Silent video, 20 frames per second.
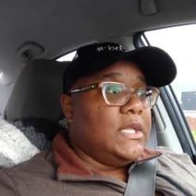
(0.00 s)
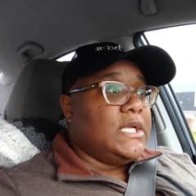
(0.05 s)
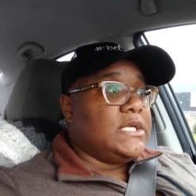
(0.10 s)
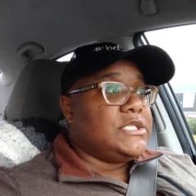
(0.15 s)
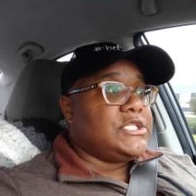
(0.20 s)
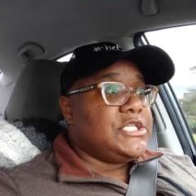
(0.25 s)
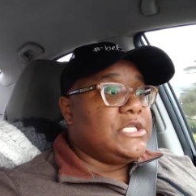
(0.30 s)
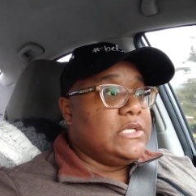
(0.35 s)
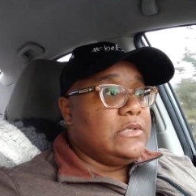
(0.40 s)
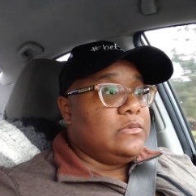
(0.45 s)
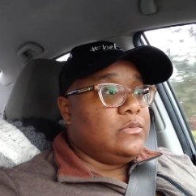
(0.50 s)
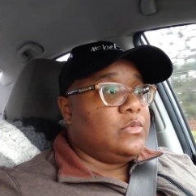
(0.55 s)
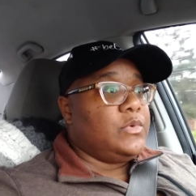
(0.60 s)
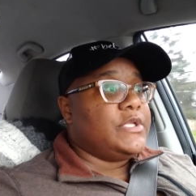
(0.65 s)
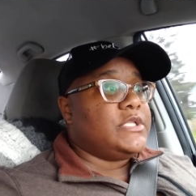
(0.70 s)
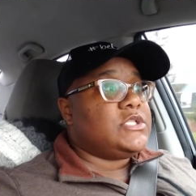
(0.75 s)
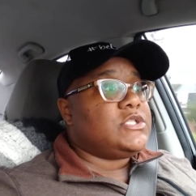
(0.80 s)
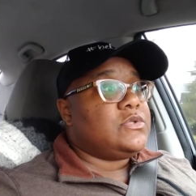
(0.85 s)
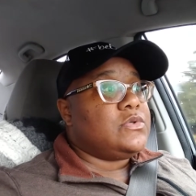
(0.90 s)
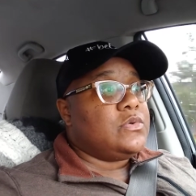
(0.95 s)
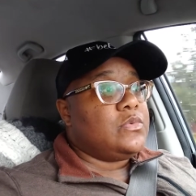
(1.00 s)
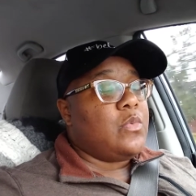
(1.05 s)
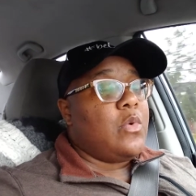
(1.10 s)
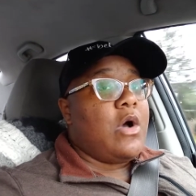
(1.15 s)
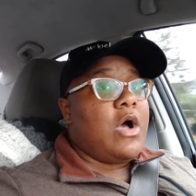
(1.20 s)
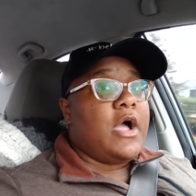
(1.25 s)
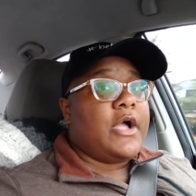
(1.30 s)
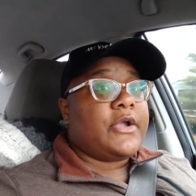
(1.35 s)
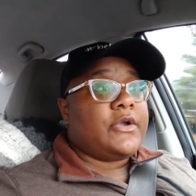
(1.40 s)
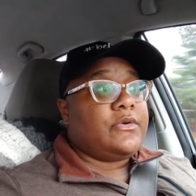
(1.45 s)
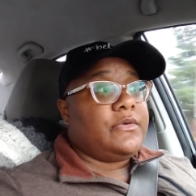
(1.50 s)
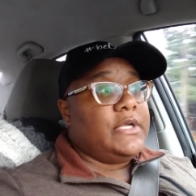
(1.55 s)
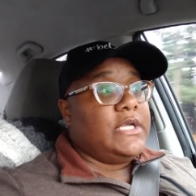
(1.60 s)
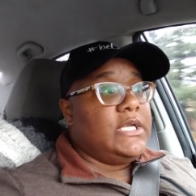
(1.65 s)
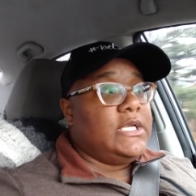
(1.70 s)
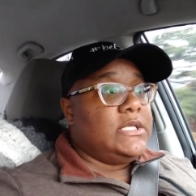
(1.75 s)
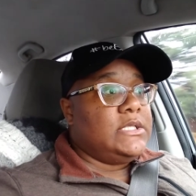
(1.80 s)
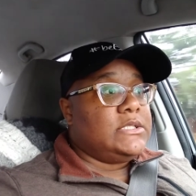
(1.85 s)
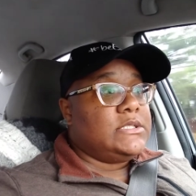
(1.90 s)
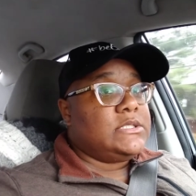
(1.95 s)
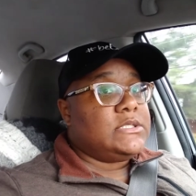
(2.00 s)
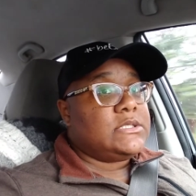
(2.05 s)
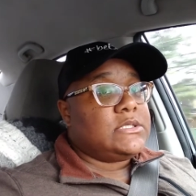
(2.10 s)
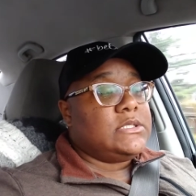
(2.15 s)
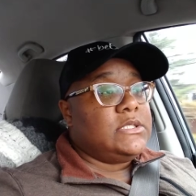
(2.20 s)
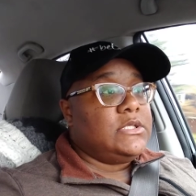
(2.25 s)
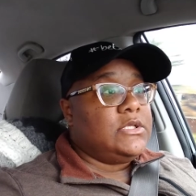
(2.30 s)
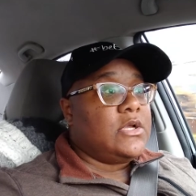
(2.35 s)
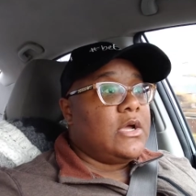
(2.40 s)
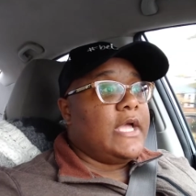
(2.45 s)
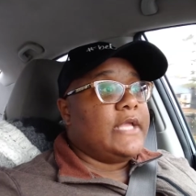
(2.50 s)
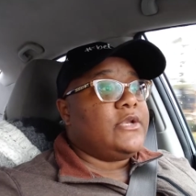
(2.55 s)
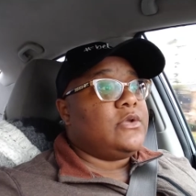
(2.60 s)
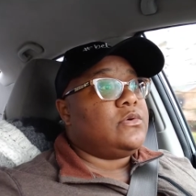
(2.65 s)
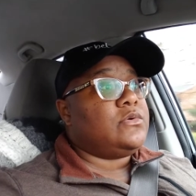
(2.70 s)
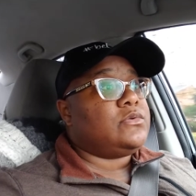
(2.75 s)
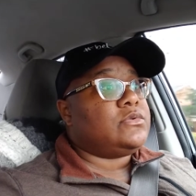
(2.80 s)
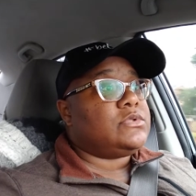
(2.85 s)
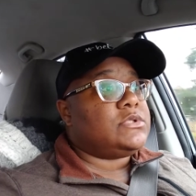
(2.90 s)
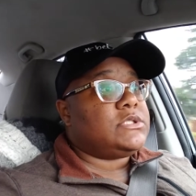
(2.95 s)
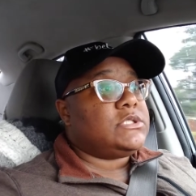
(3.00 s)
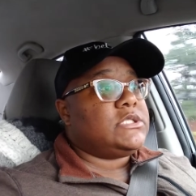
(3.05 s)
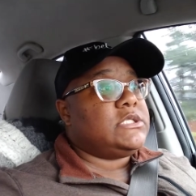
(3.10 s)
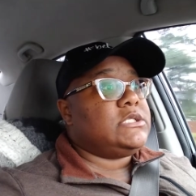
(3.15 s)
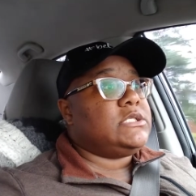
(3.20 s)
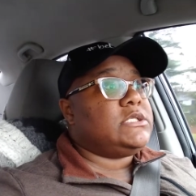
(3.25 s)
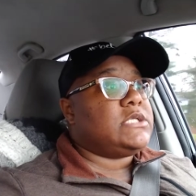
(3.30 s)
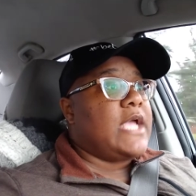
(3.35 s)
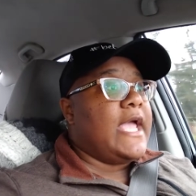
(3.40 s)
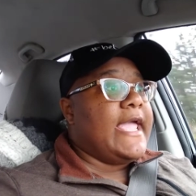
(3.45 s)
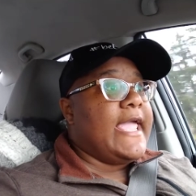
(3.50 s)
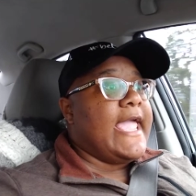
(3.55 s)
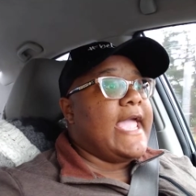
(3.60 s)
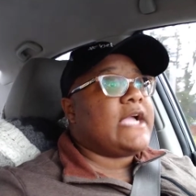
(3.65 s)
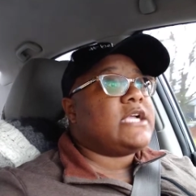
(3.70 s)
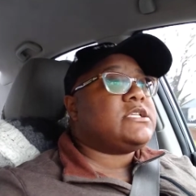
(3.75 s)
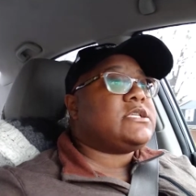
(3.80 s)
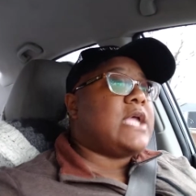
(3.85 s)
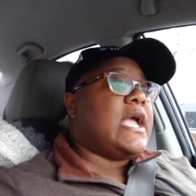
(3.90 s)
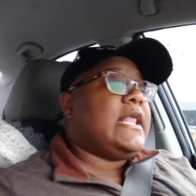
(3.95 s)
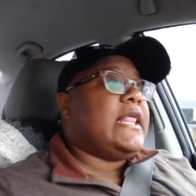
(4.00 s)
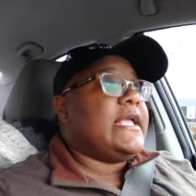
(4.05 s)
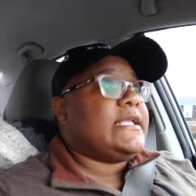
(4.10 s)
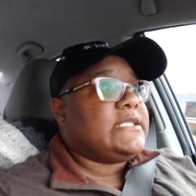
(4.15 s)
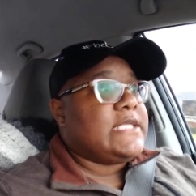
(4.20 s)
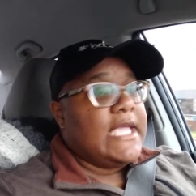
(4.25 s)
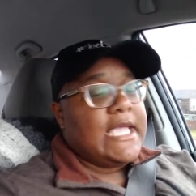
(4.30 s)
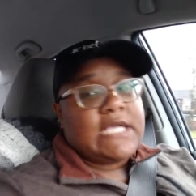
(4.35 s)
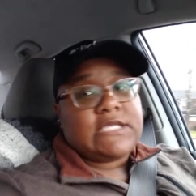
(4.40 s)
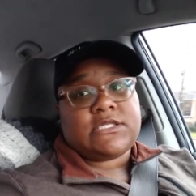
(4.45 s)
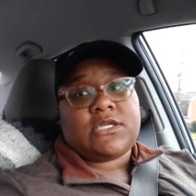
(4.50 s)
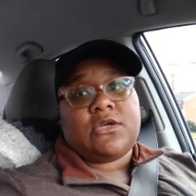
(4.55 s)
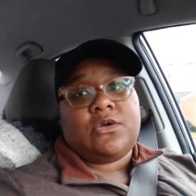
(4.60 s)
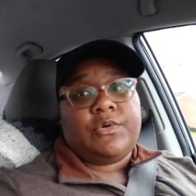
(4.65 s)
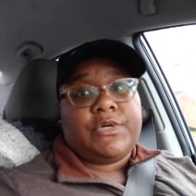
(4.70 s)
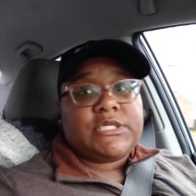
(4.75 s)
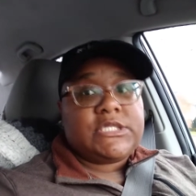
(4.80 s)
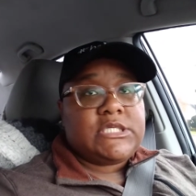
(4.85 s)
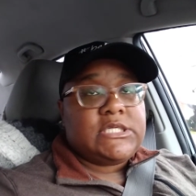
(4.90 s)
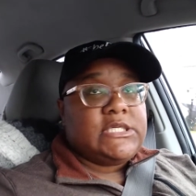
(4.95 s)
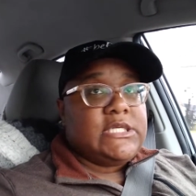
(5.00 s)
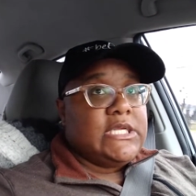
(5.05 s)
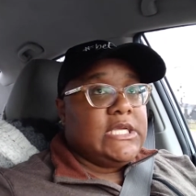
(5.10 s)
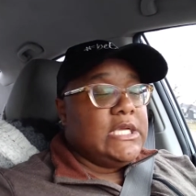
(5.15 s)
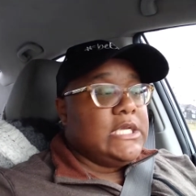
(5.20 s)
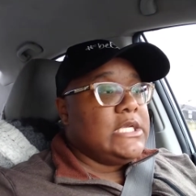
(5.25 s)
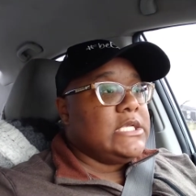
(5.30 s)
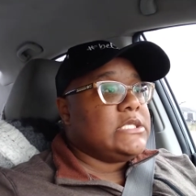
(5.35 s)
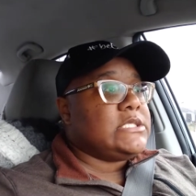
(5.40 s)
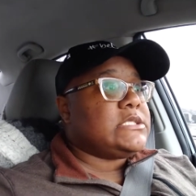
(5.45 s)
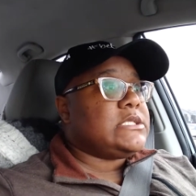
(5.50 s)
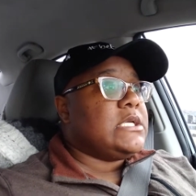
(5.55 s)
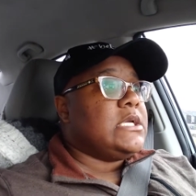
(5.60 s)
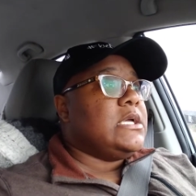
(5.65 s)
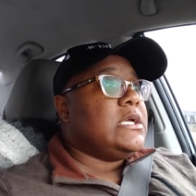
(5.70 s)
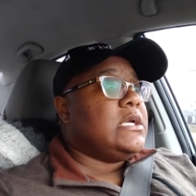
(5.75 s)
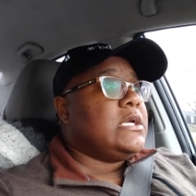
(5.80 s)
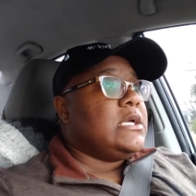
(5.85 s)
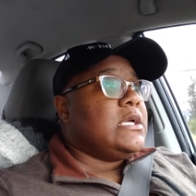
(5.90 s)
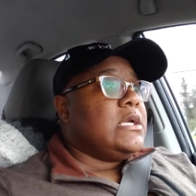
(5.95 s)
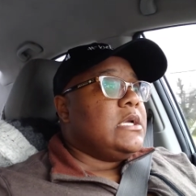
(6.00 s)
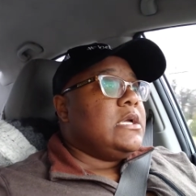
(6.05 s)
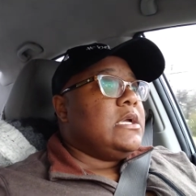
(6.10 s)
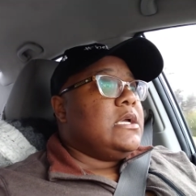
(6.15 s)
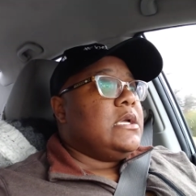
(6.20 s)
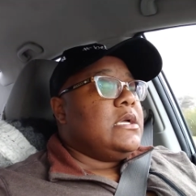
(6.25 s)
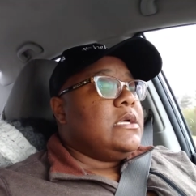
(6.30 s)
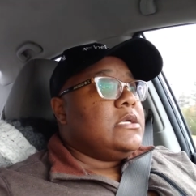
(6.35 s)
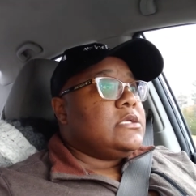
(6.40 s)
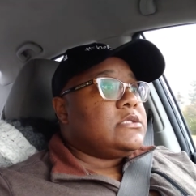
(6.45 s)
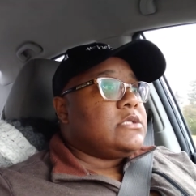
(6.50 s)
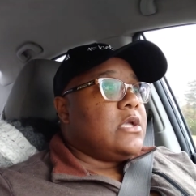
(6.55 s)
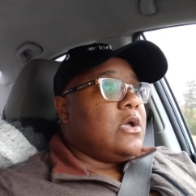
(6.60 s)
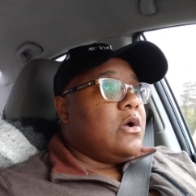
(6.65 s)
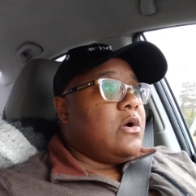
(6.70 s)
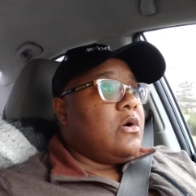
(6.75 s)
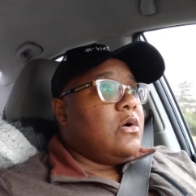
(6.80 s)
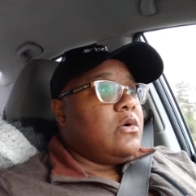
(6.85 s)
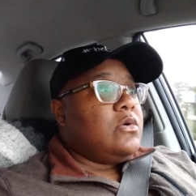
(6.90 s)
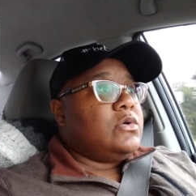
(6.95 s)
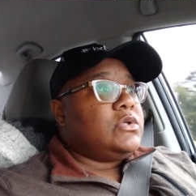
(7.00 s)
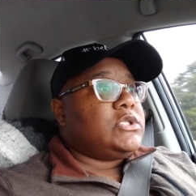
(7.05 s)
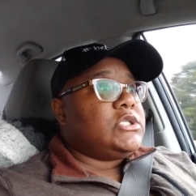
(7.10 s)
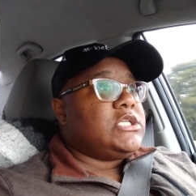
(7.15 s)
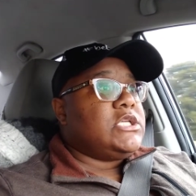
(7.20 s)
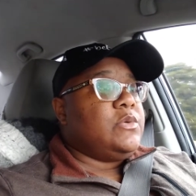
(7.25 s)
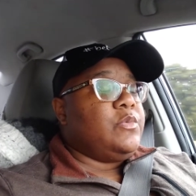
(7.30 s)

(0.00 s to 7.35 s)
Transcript: She went to Walgreens. You know, I know I like to ask her what she needs. So she